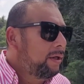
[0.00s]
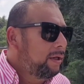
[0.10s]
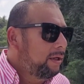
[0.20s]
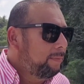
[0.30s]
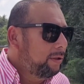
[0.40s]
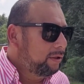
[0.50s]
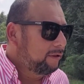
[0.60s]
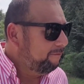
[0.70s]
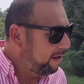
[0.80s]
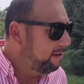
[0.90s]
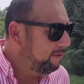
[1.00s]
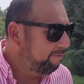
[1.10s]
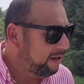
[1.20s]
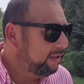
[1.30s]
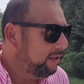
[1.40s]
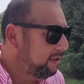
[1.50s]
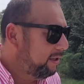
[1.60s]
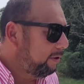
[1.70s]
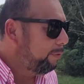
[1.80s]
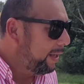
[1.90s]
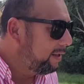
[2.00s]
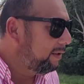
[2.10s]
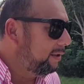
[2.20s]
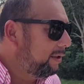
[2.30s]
It is finally a reality.